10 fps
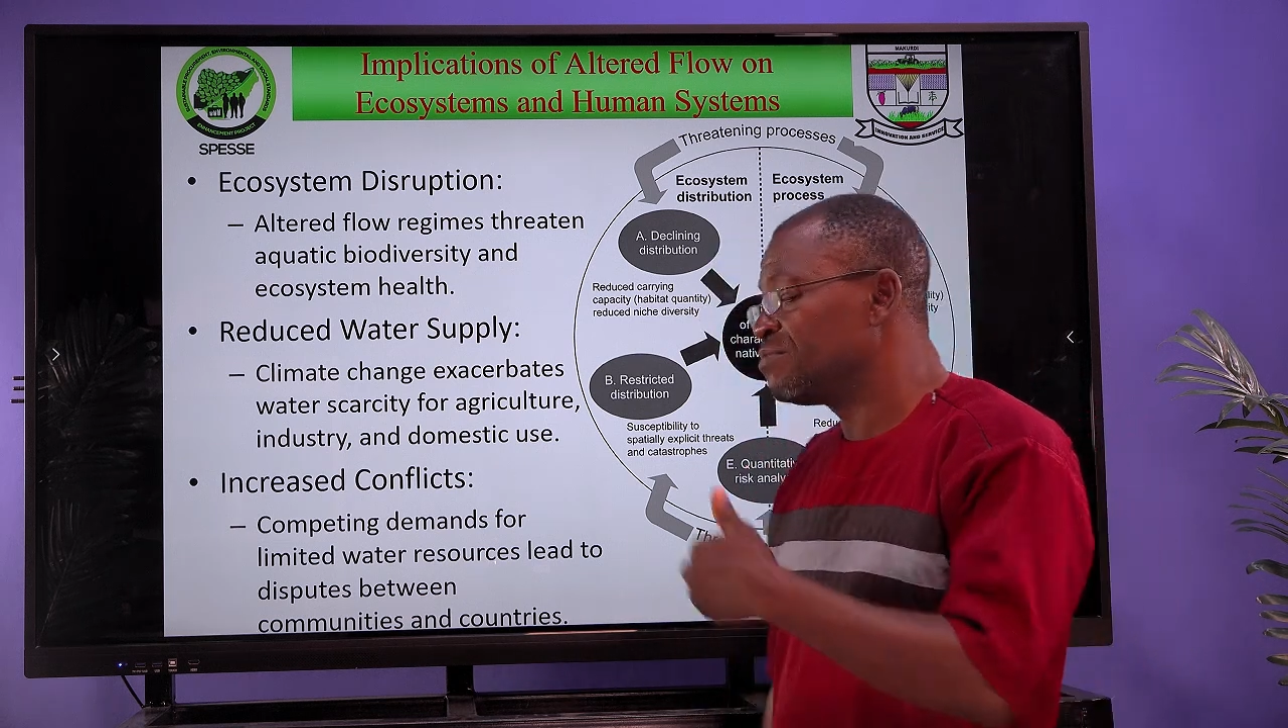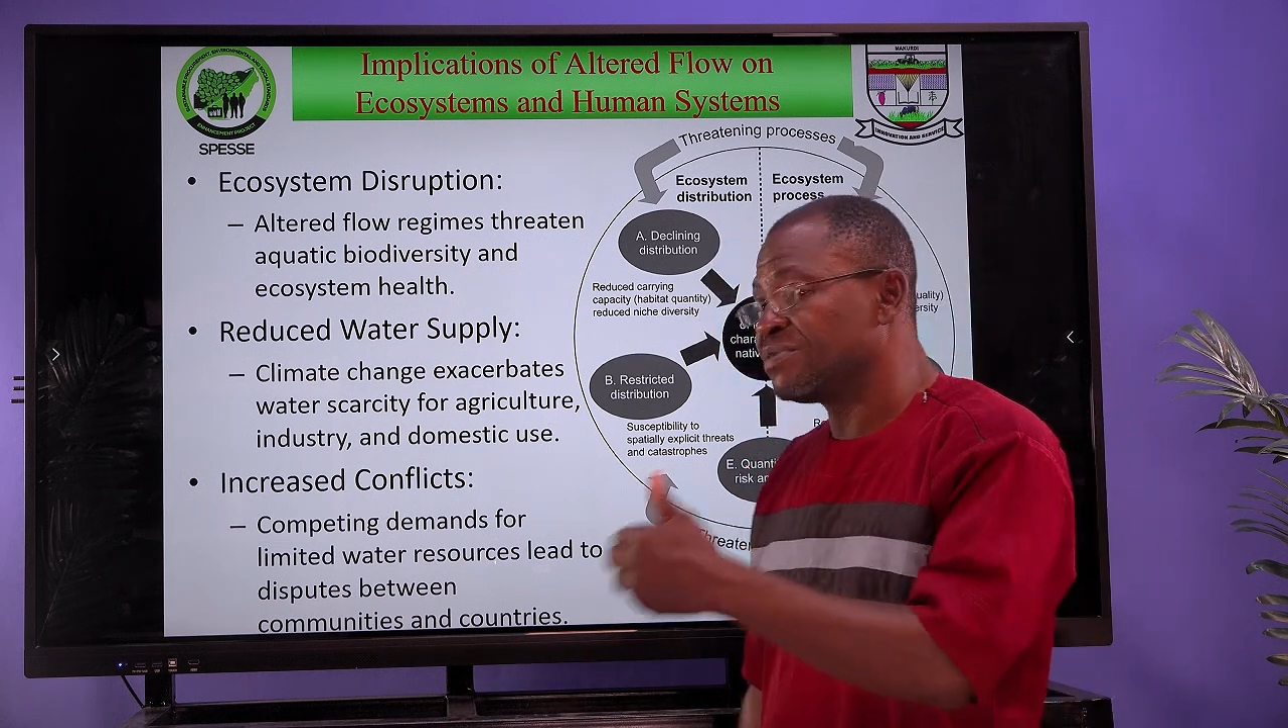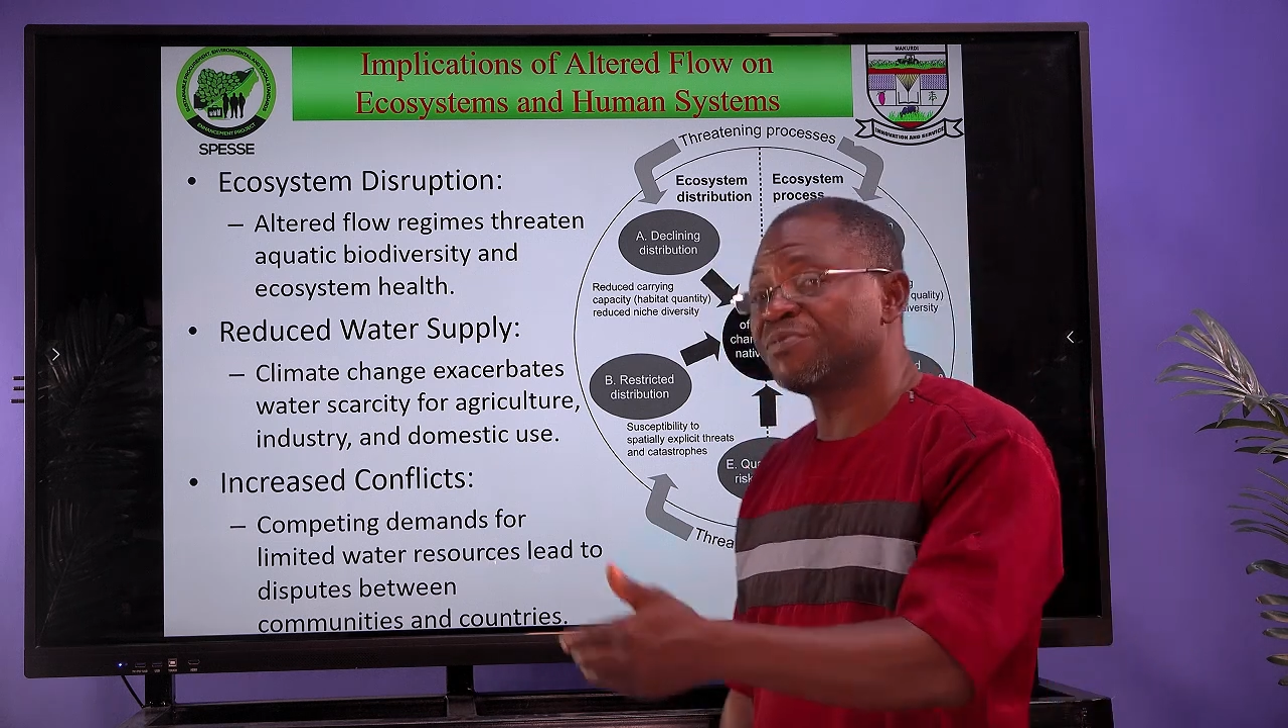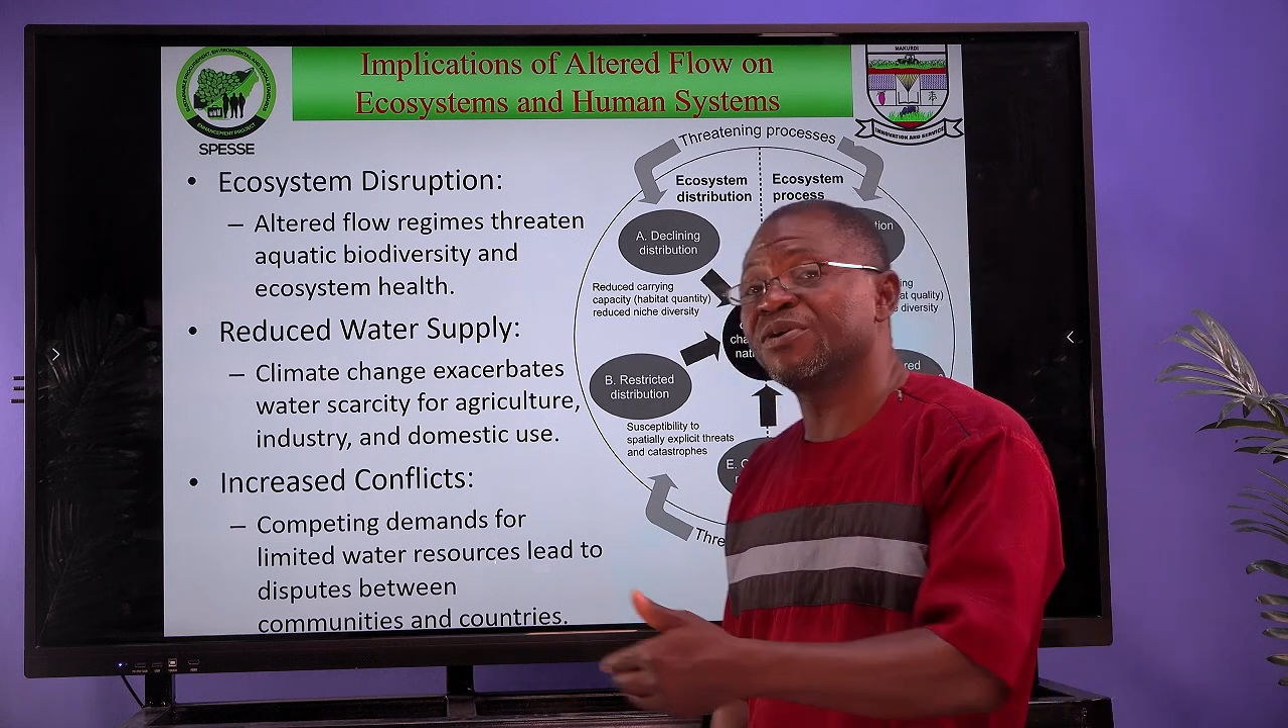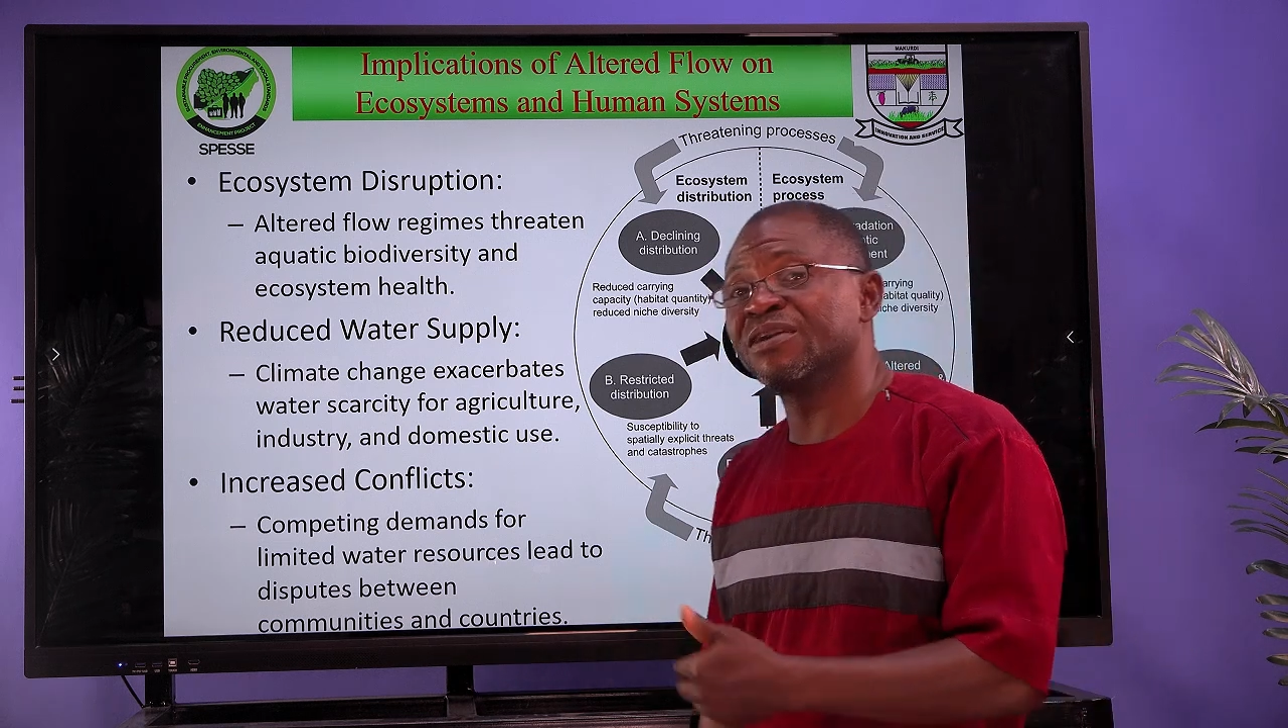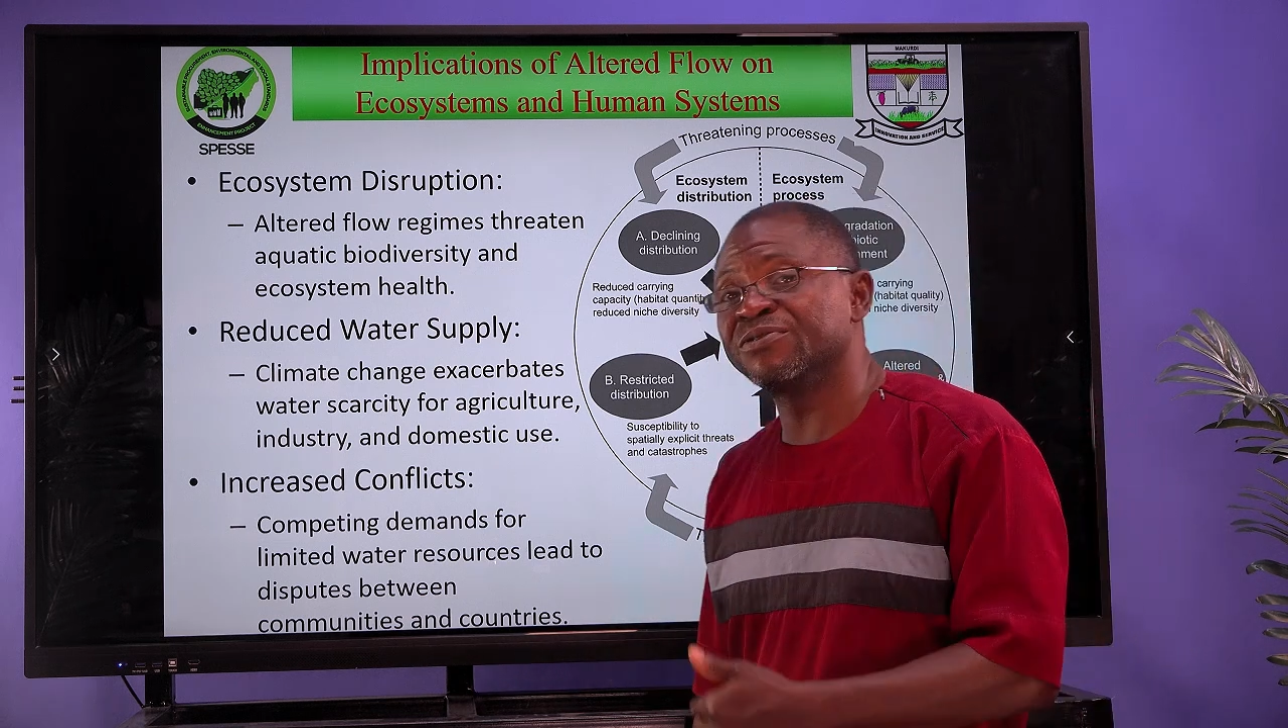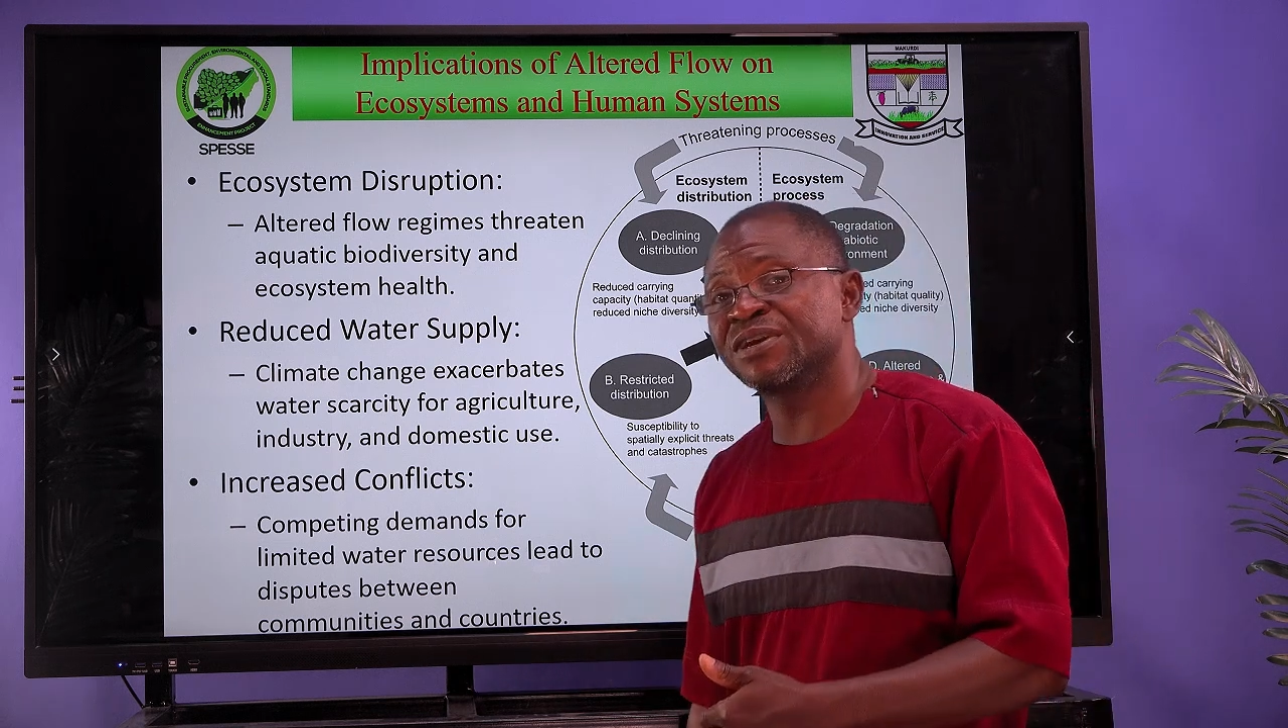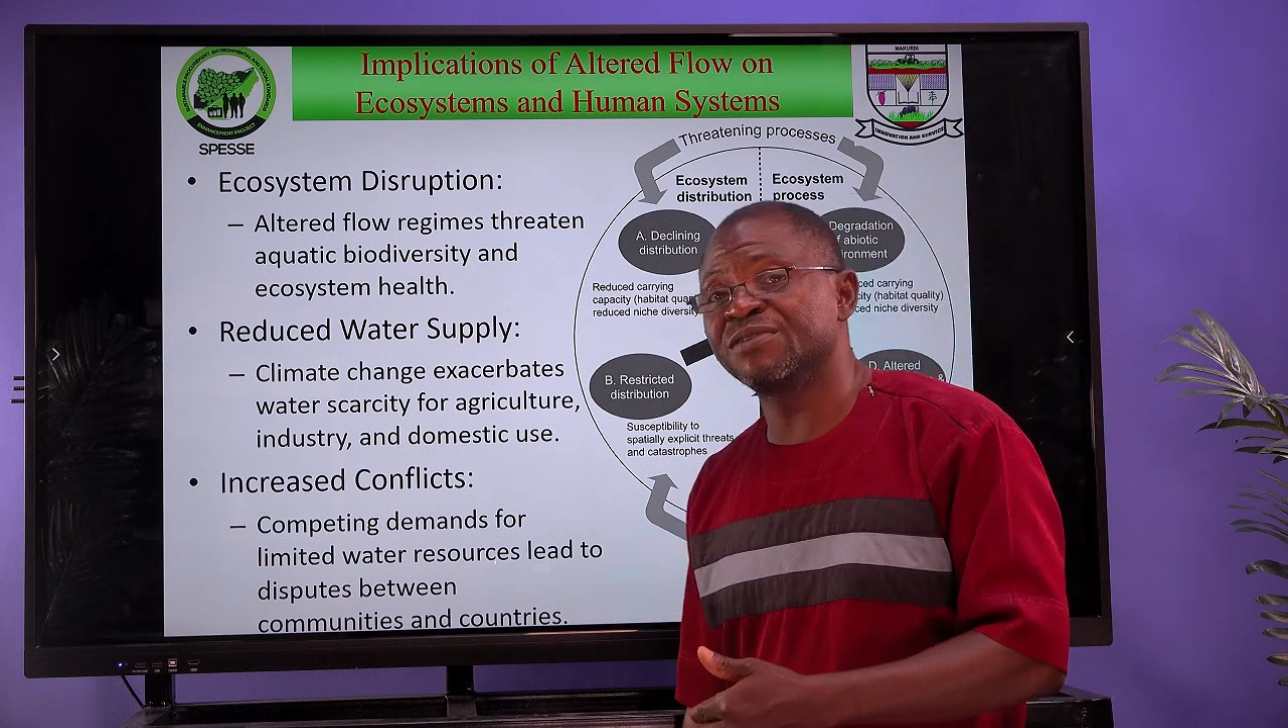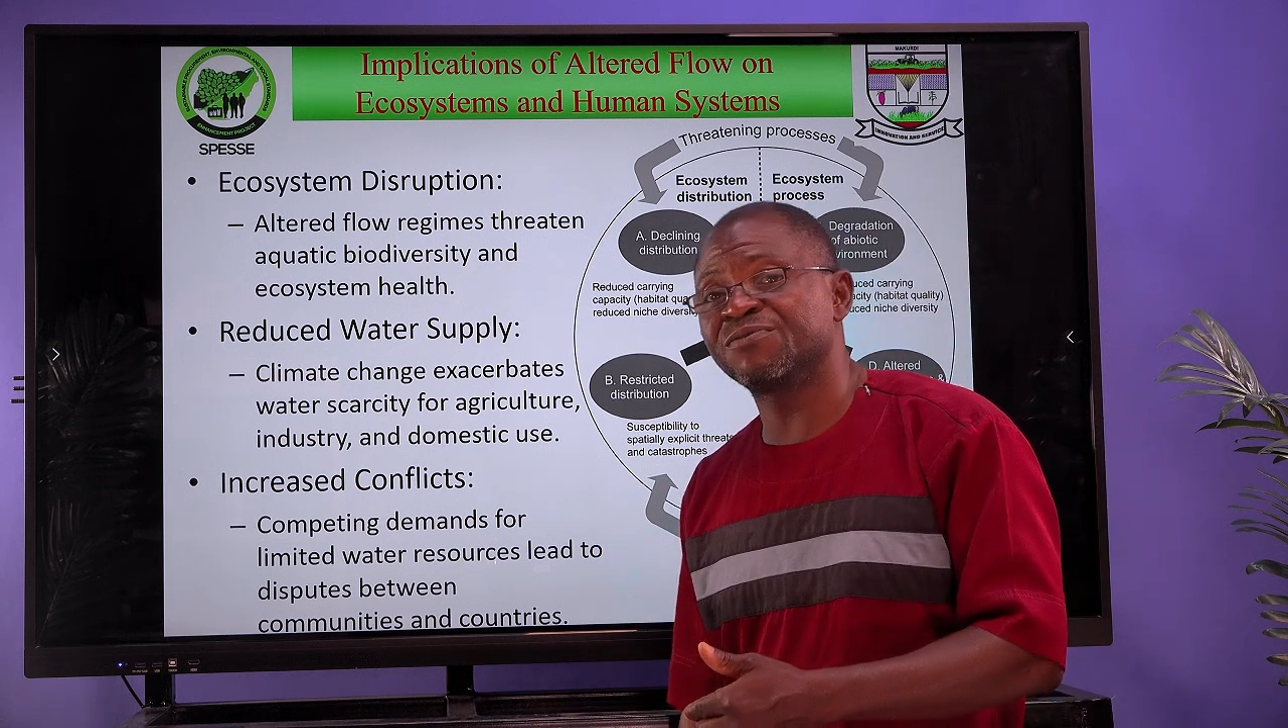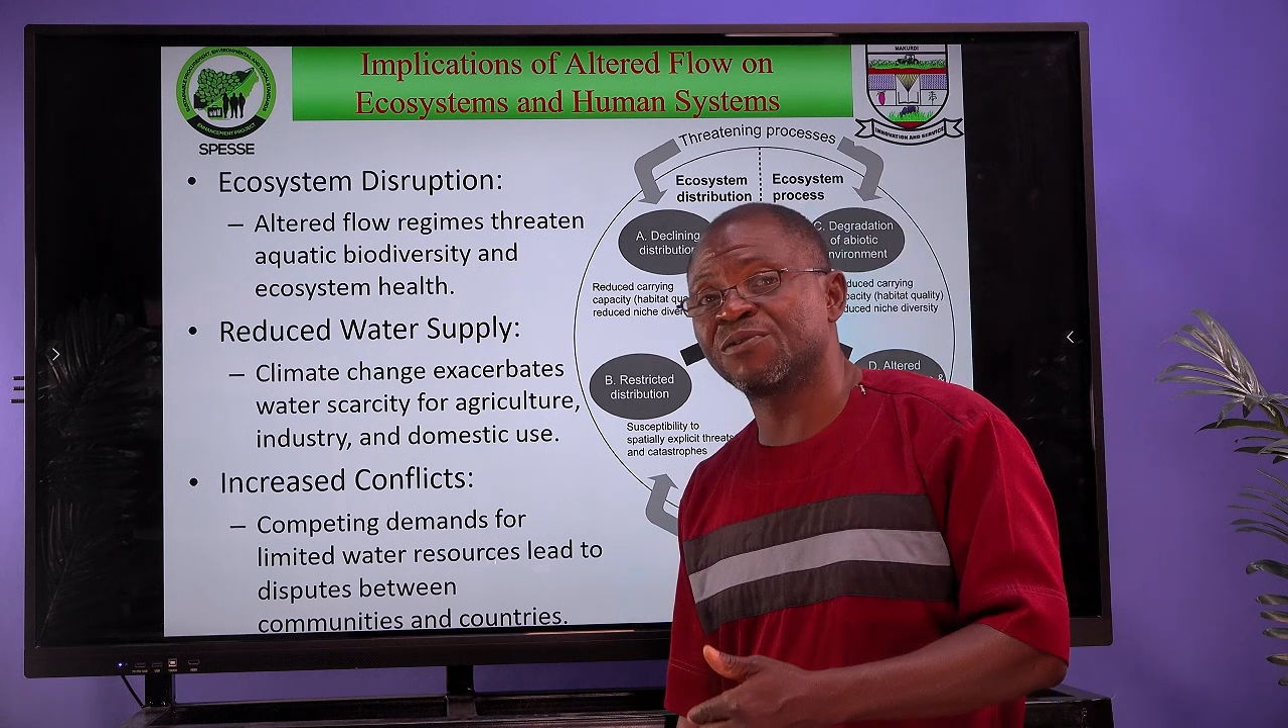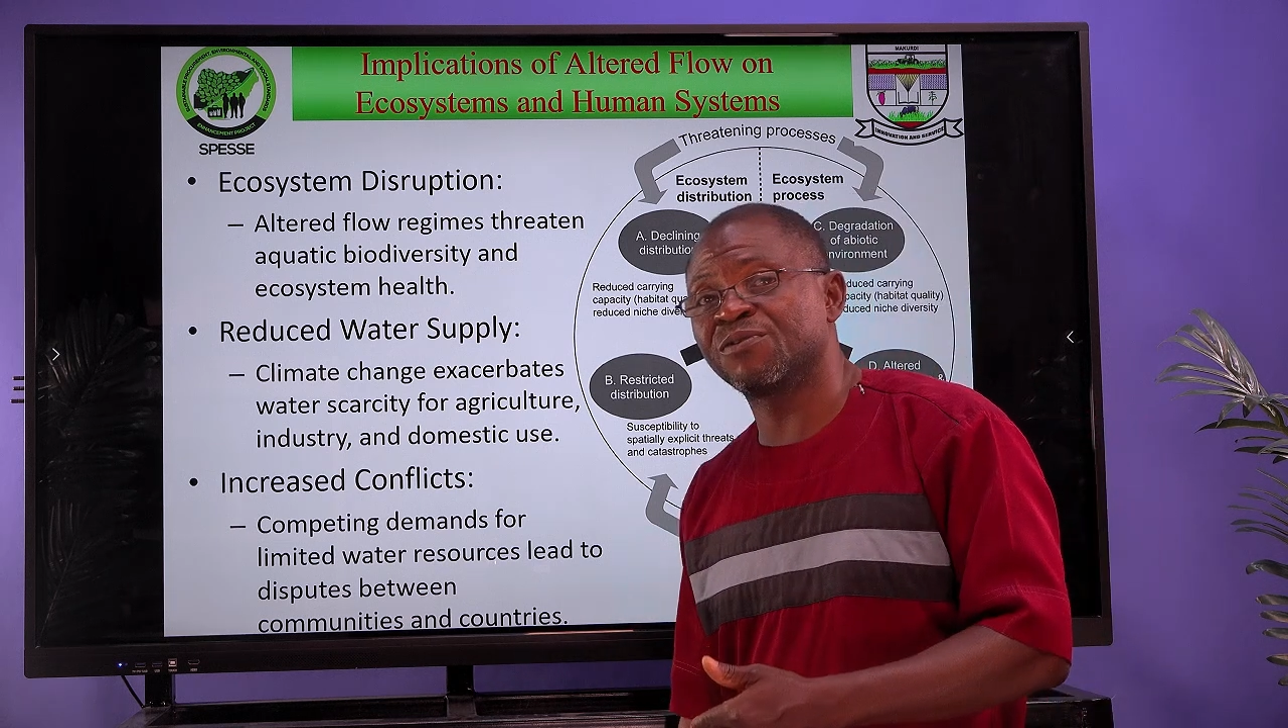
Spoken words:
people are looking for